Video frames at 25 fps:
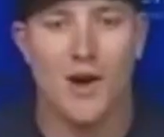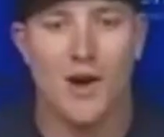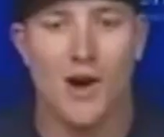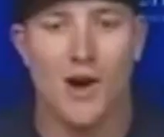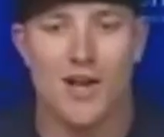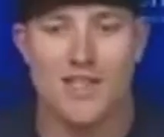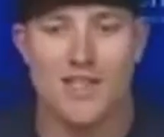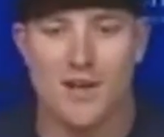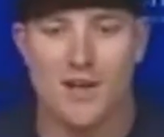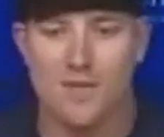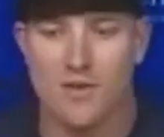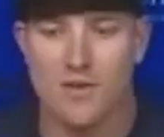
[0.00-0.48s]

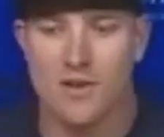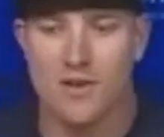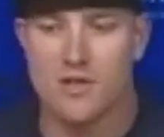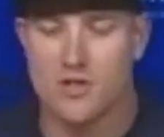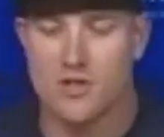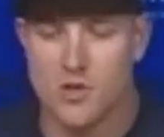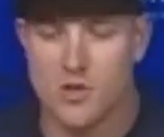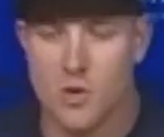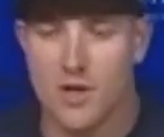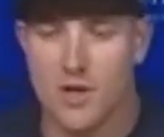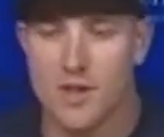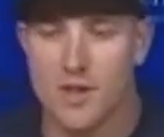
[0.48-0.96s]
I definitely
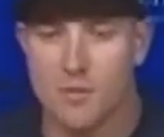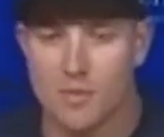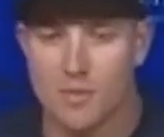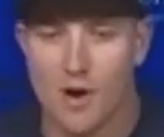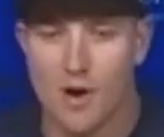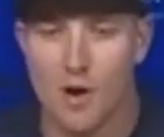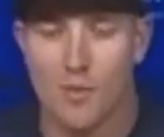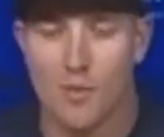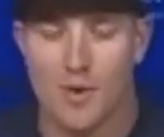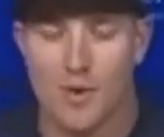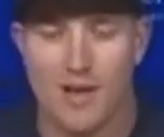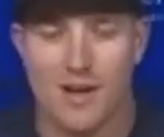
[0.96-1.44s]
enjoyed the
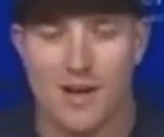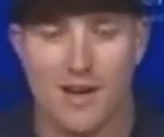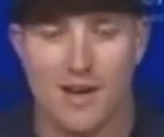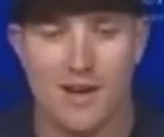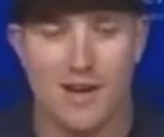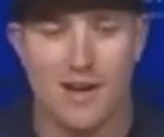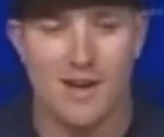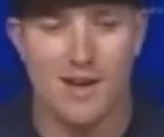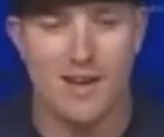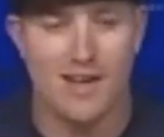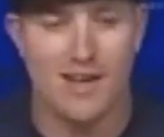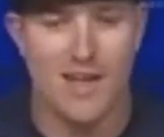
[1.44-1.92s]
moment.
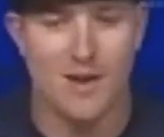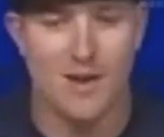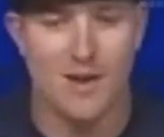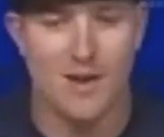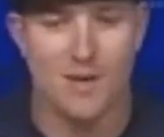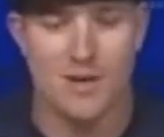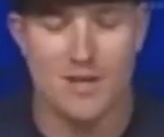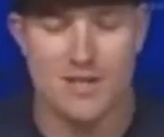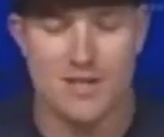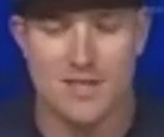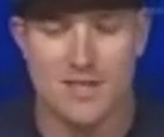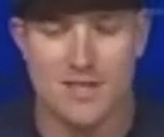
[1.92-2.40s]
It
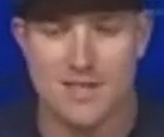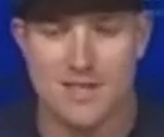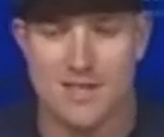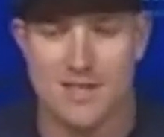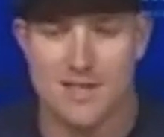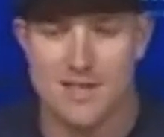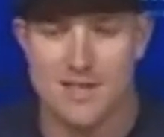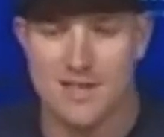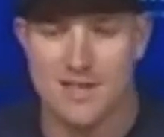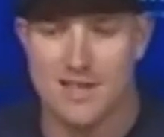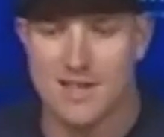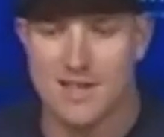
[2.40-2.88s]
was,
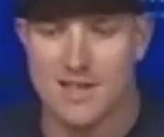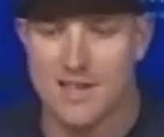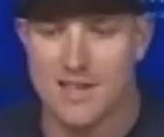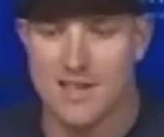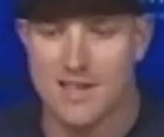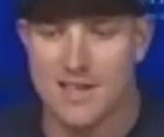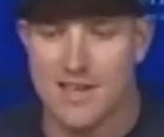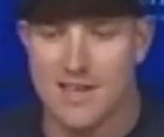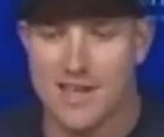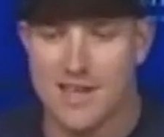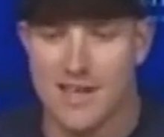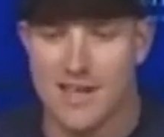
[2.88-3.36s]

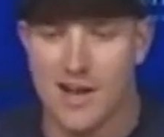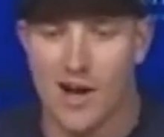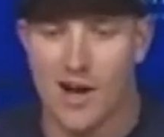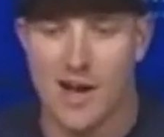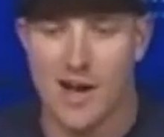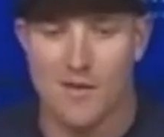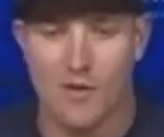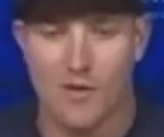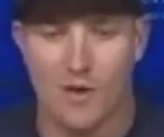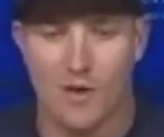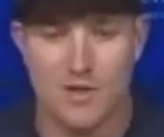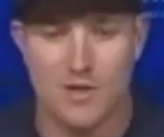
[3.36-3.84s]
you know,
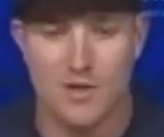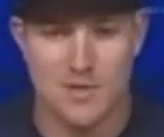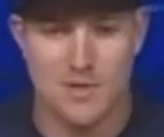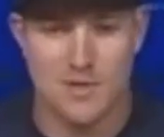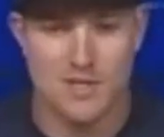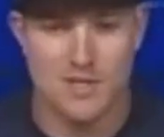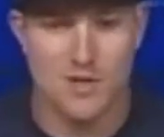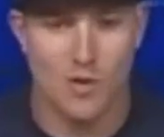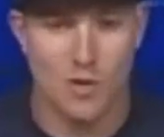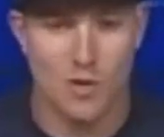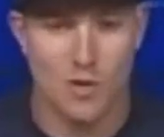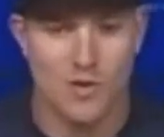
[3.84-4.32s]
I've always been
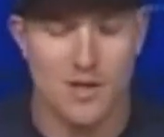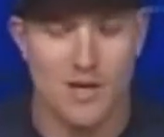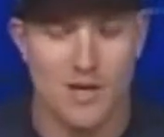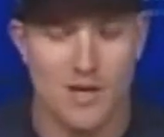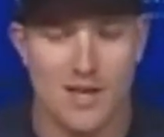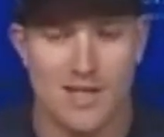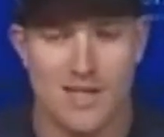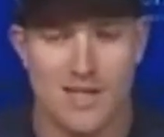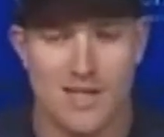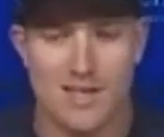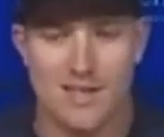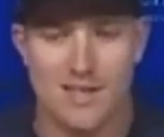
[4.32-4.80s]
told
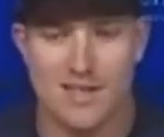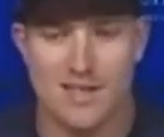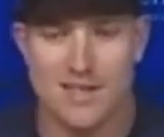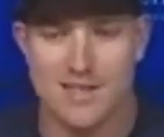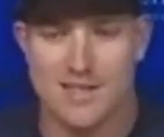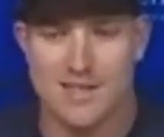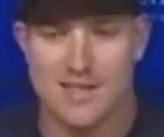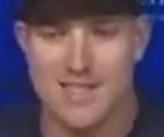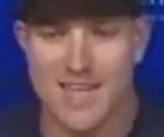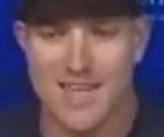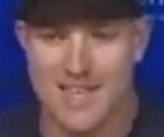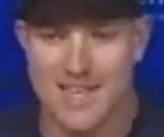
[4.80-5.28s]
to
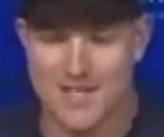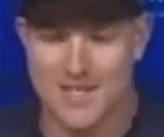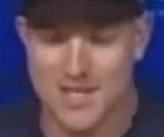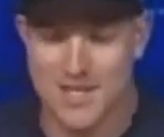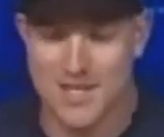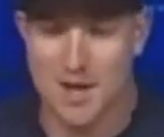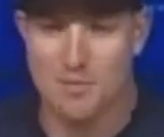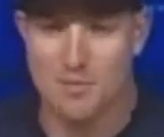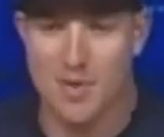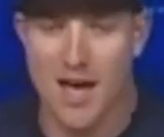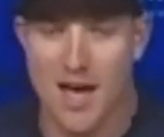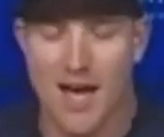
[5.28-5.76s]
take a
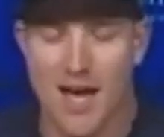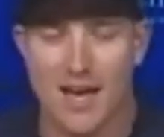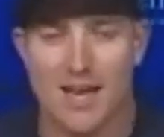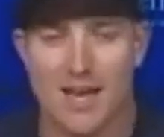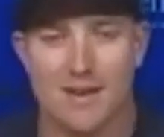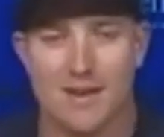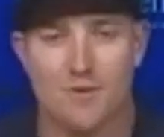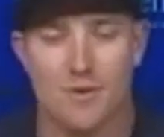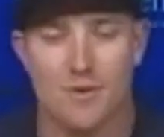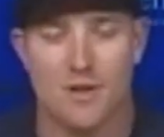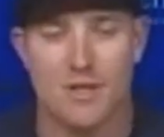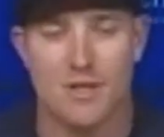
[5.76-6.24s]
step back
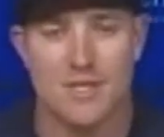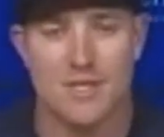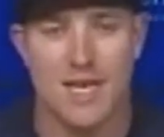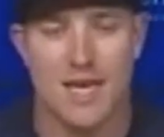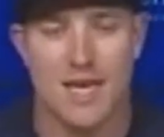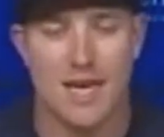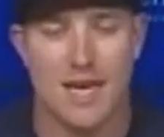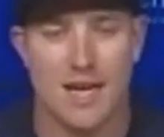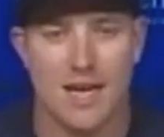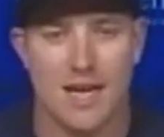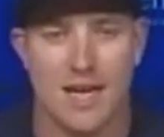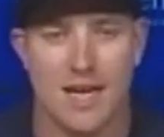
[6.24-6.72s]
and really
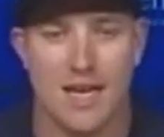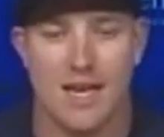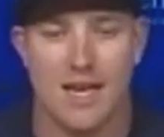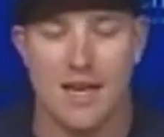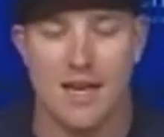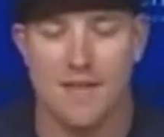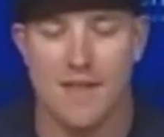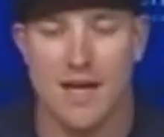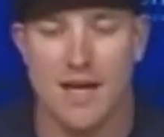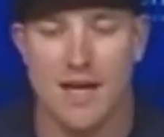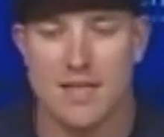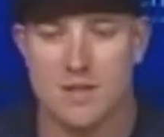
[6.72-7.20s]
take it in,
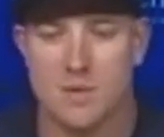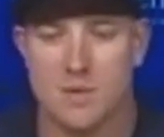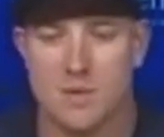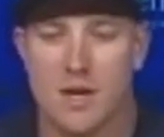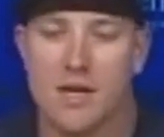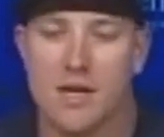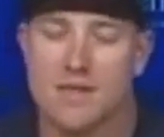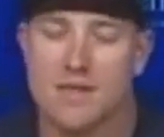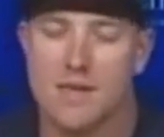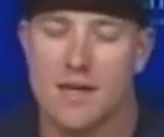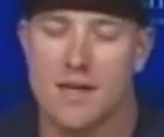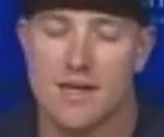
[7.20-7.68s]
and that's what
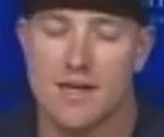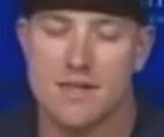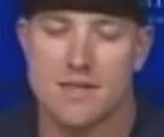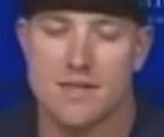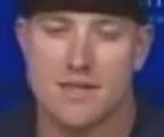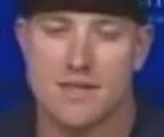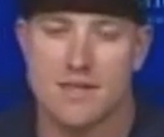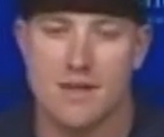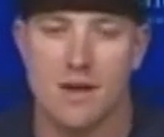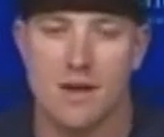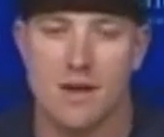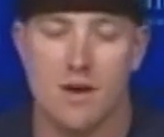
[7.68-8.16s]
I did.
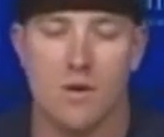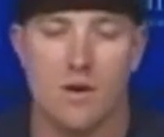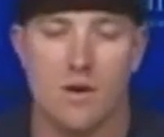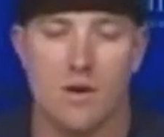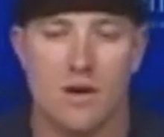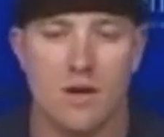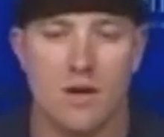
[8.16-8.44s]
So